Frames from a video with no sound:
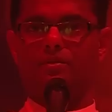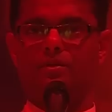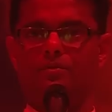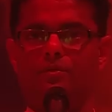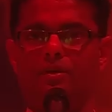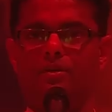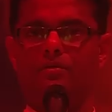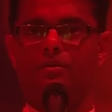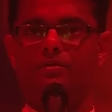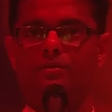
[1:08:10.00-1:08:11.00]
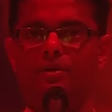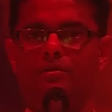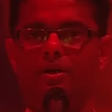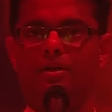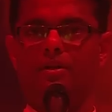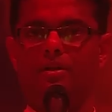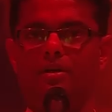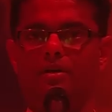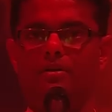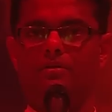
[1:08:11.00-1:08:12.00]
A wave of divine
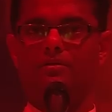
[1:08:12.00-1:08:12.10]
love.